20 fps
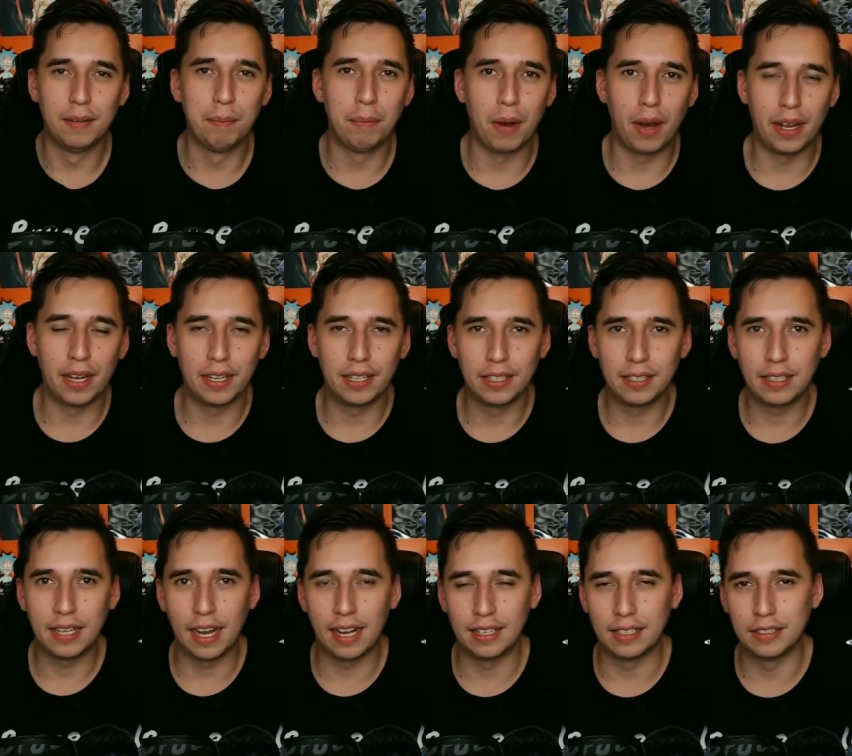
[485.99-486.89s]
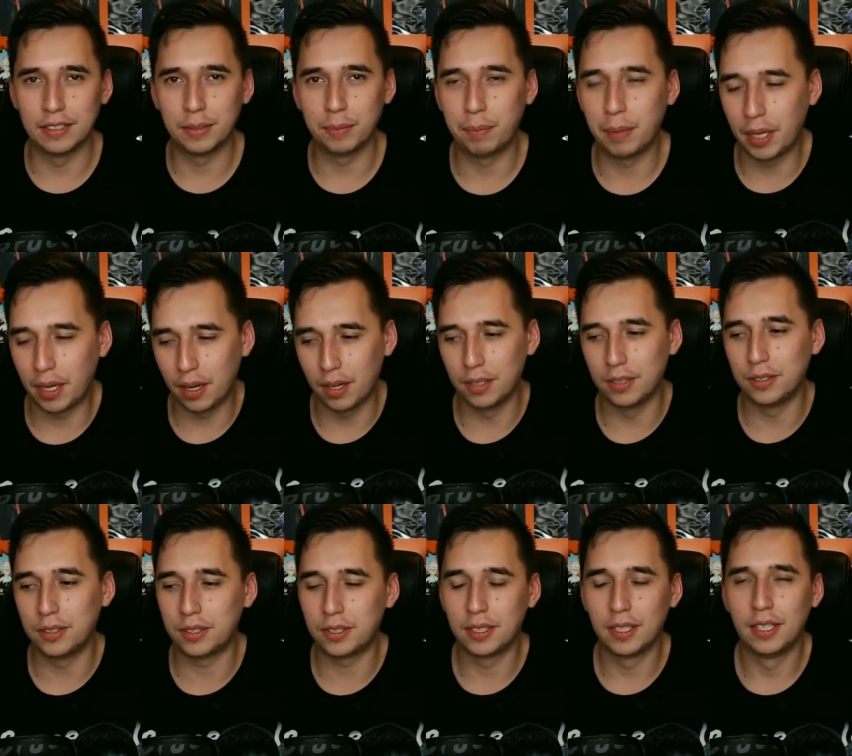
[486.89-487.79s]
by Galand
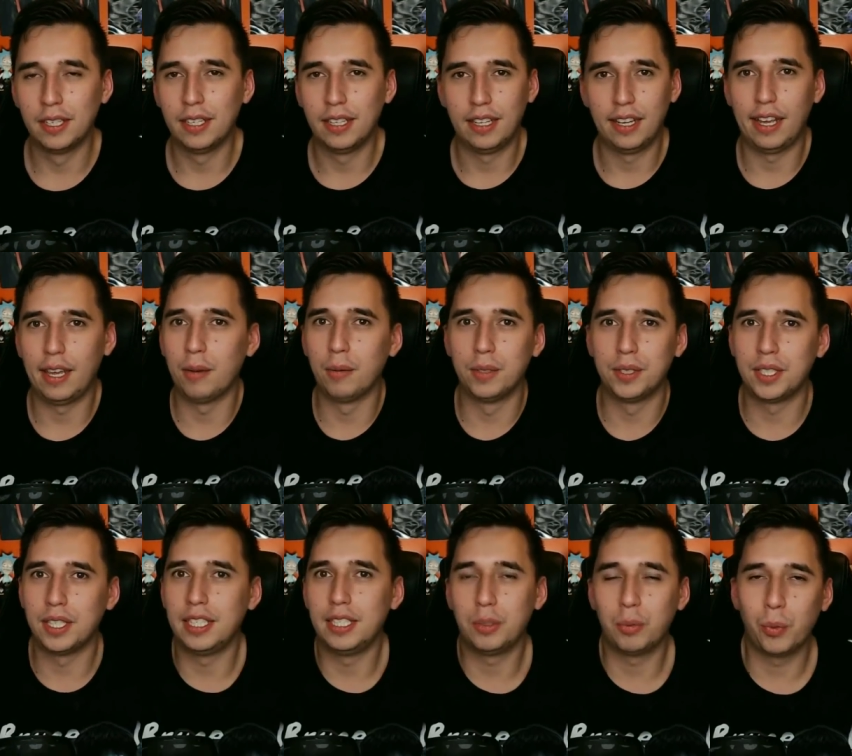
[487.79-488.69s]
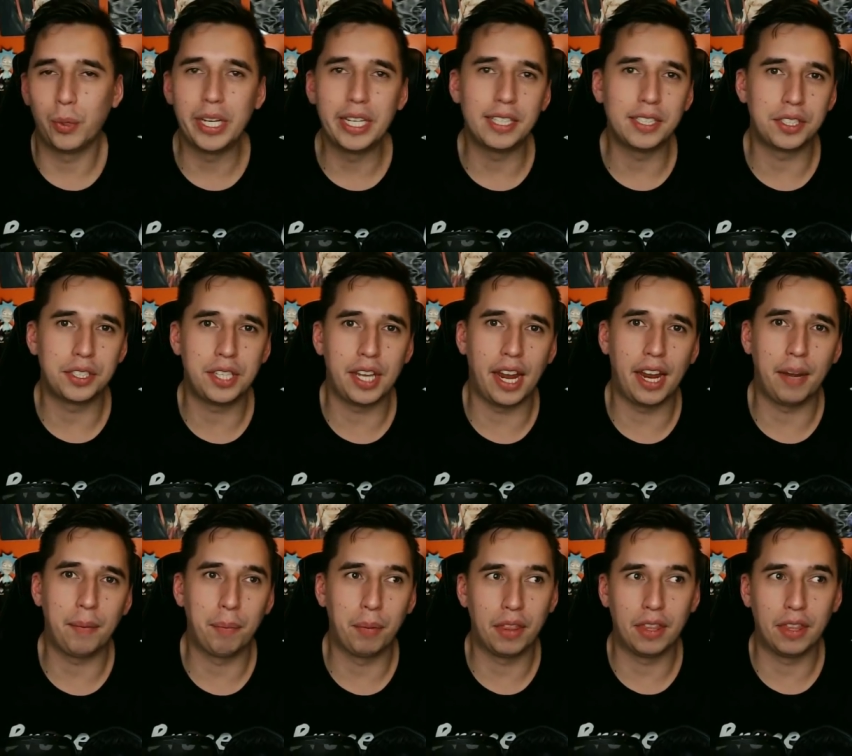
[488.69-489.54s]
because he was in his weak state.